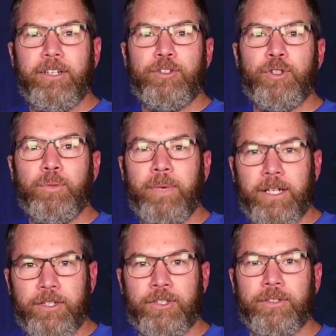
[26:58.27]
to
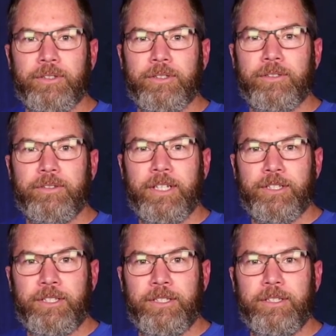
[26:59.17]
make sure that
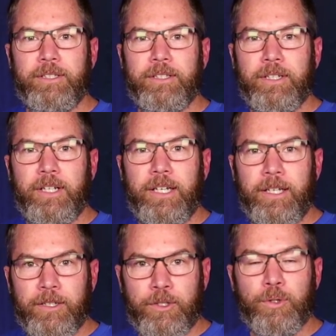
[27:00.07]
she
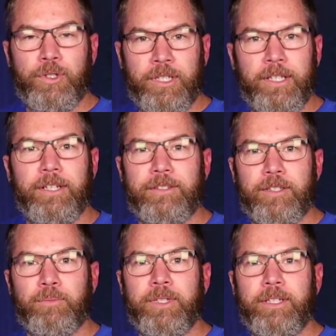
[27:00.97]
is who she needs
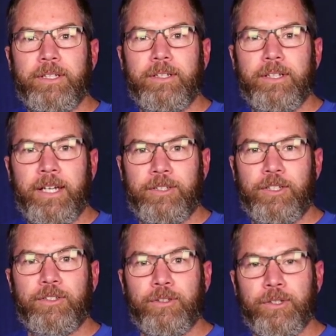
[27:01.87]
to be, and she's